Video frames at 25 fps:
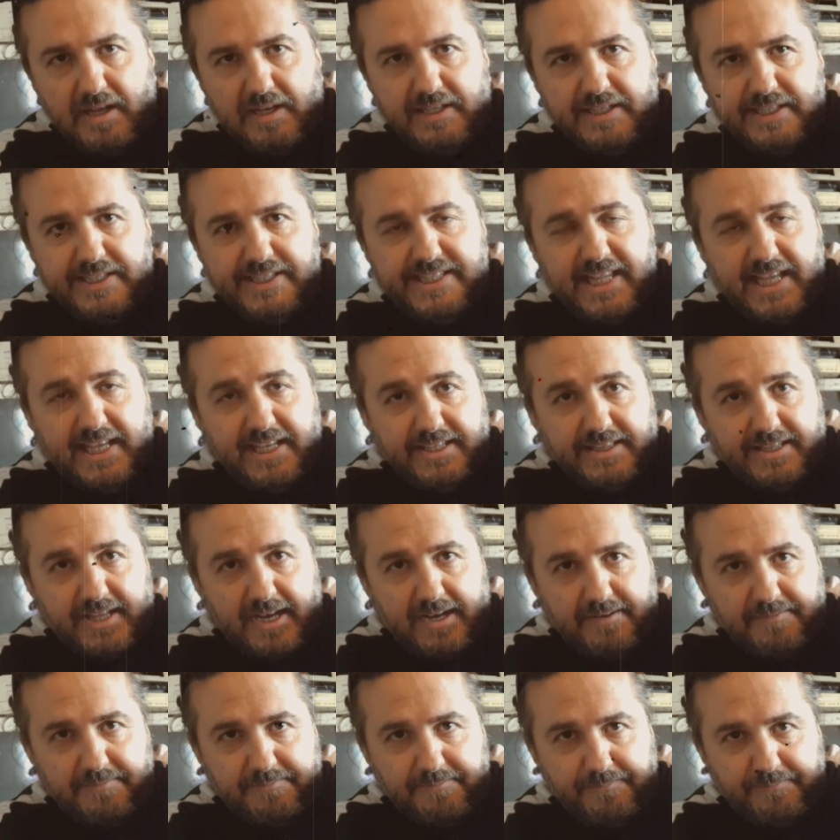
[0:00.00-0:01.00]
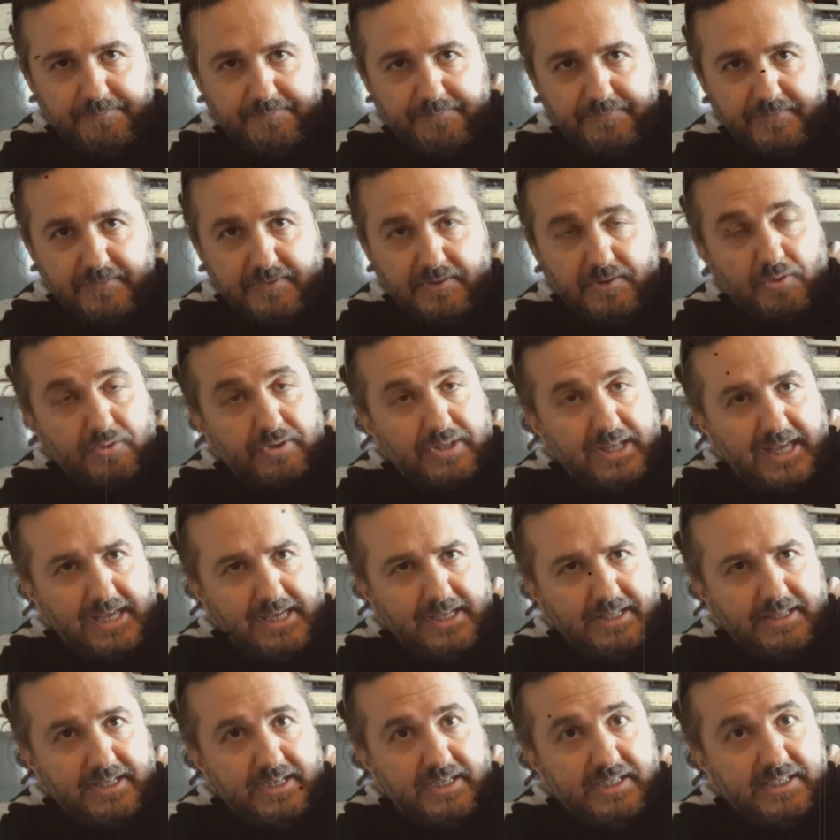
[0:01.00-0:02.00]
SATA, not
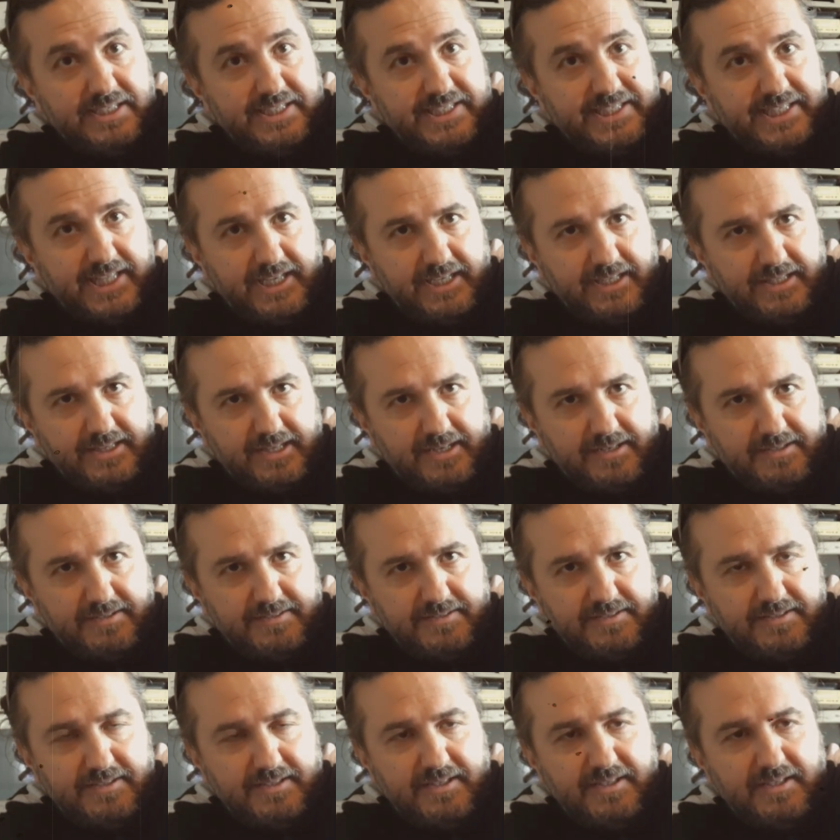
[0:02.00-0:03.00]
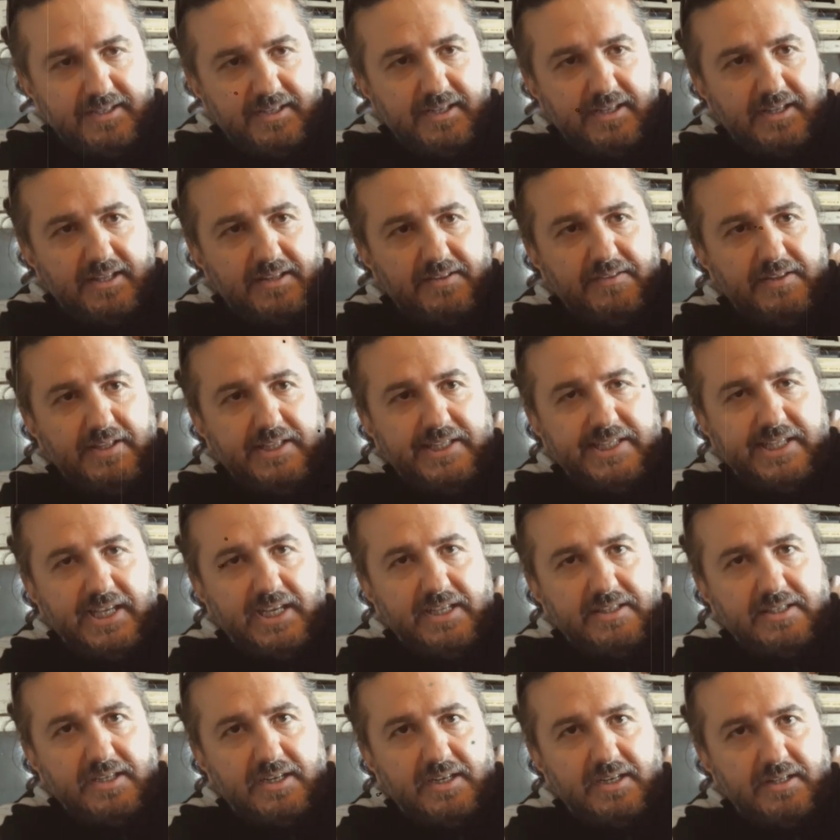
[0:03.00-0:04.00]
ATA, SATA. These
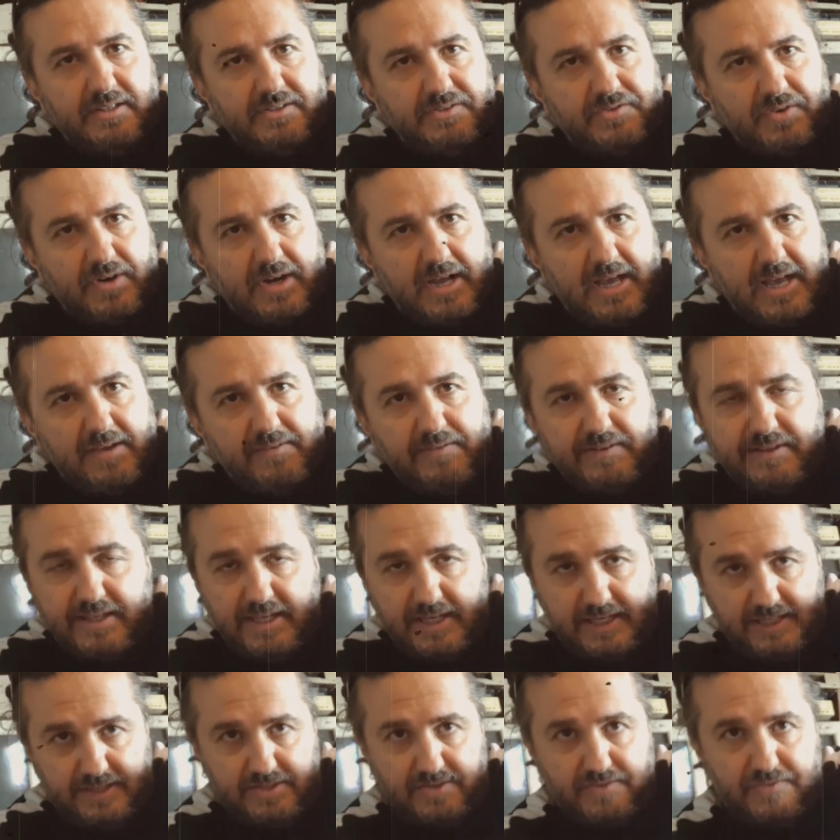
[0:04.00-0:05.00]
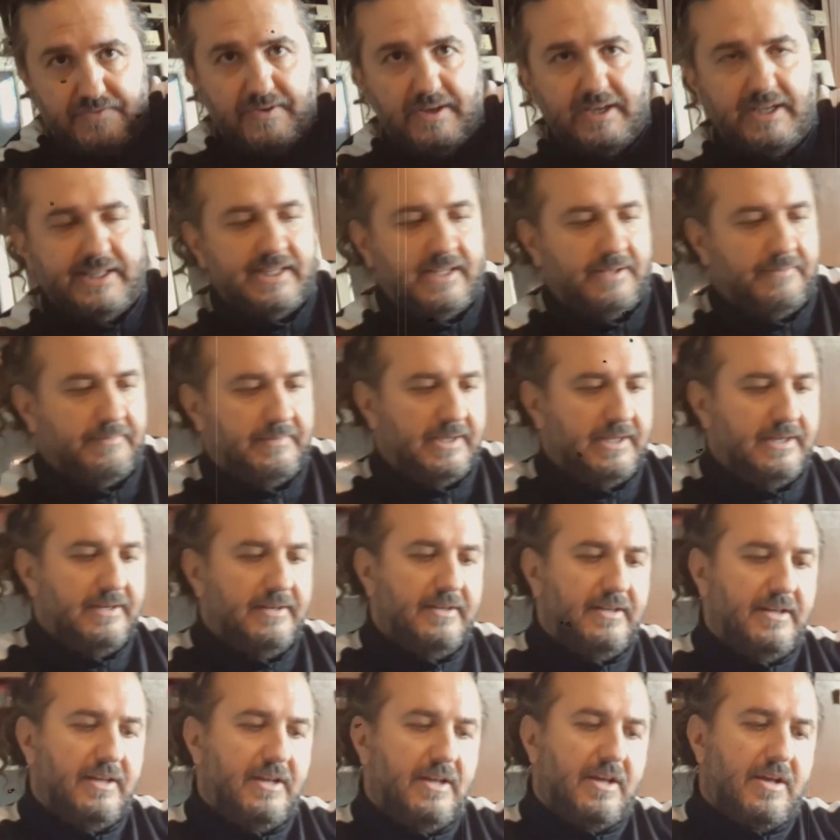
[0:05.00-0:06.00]
SATA drives, the interface
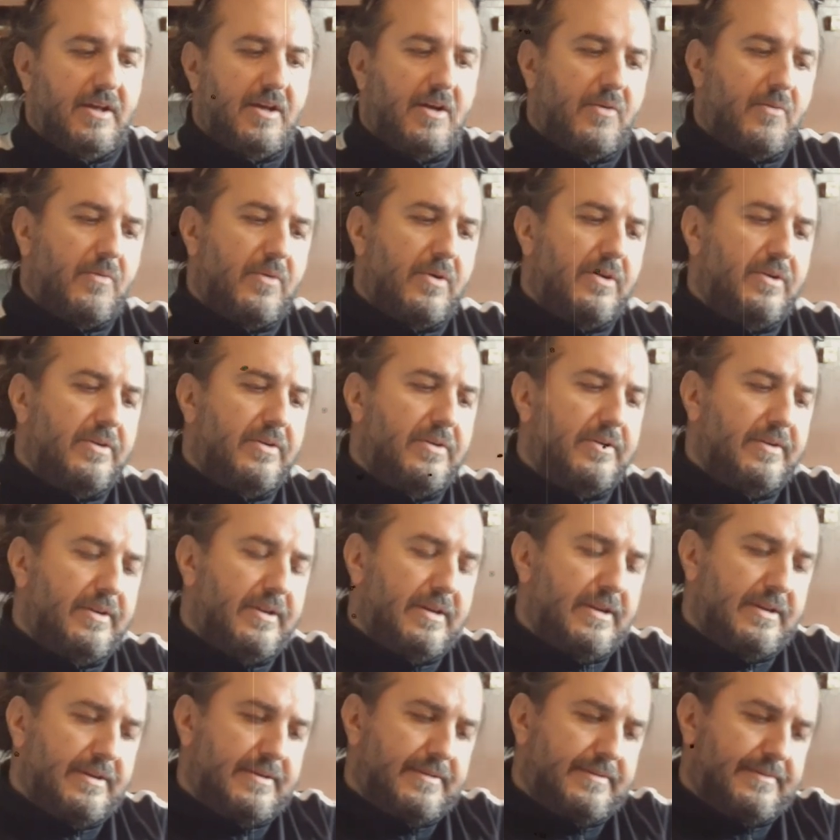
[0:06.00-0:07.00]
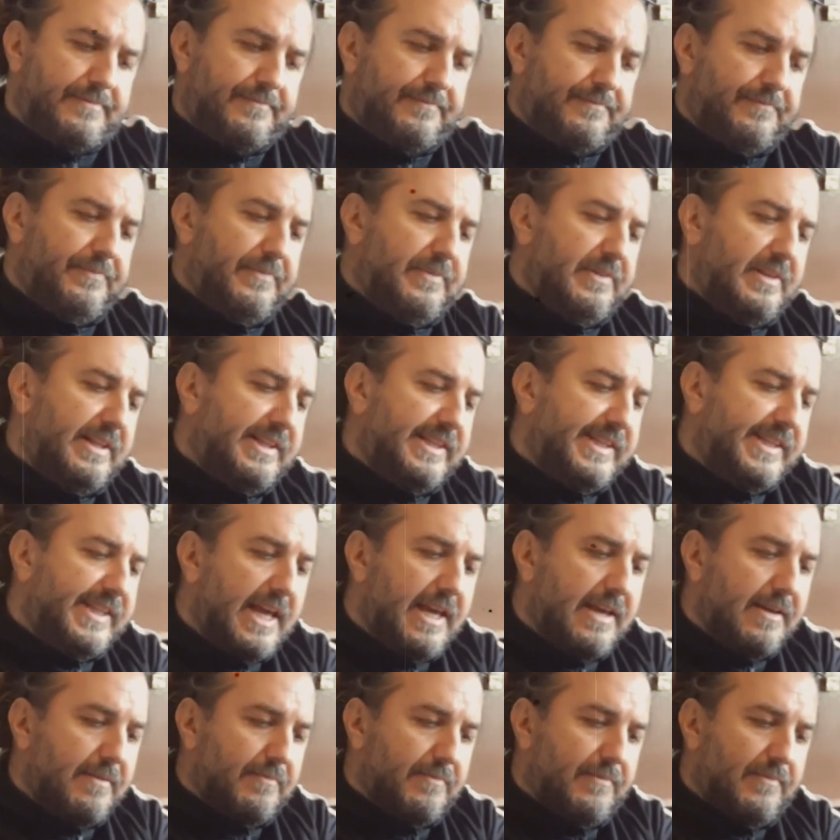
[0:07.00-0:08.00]
were the
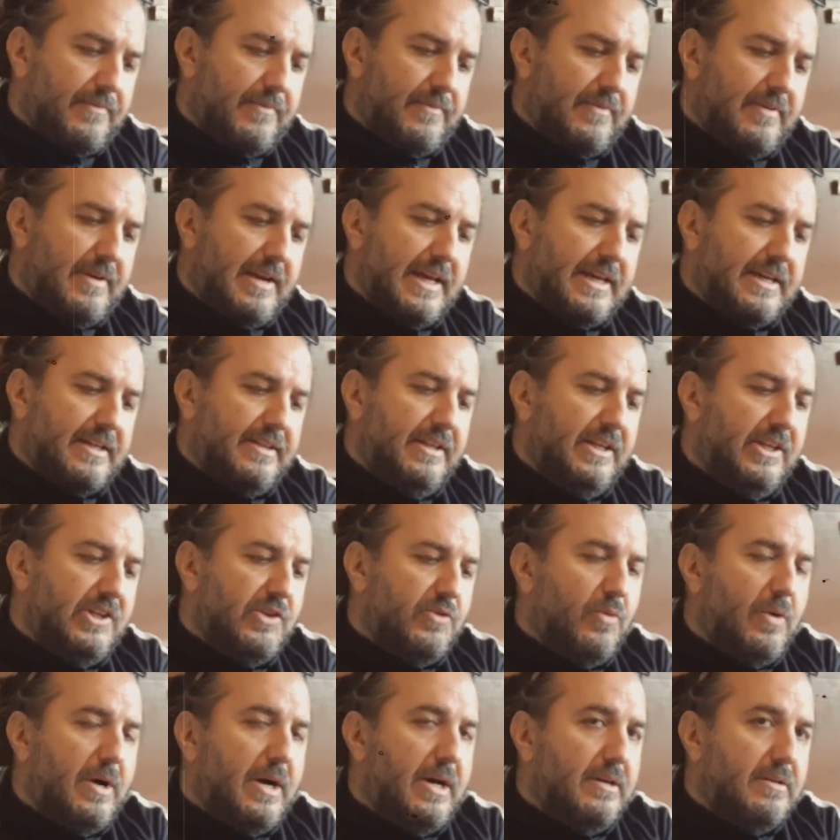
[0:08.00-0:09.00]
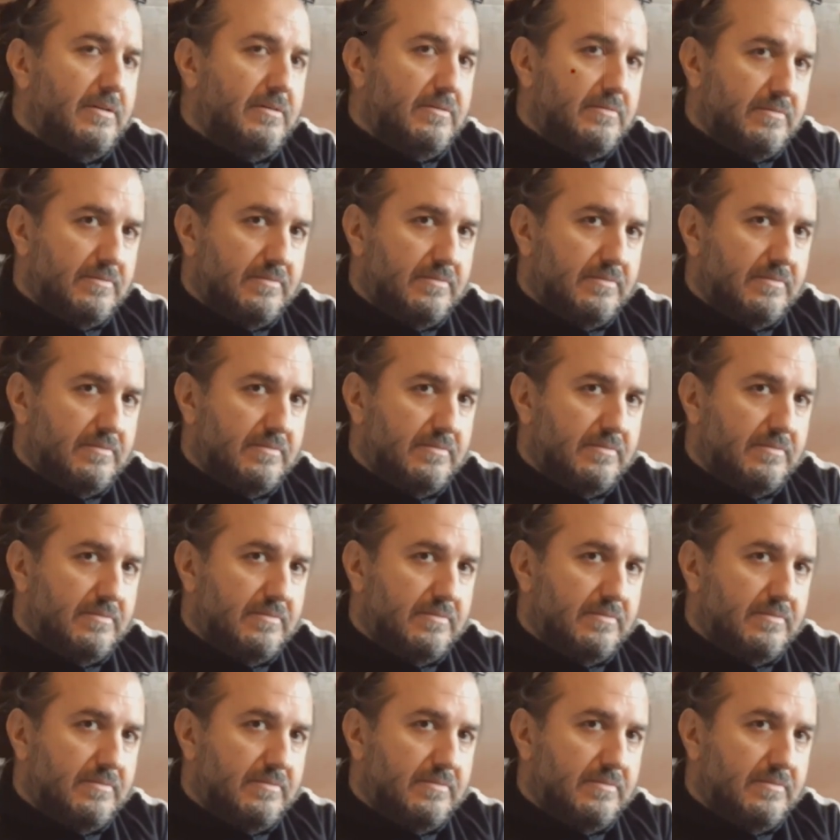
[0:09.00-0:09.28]
same like this one.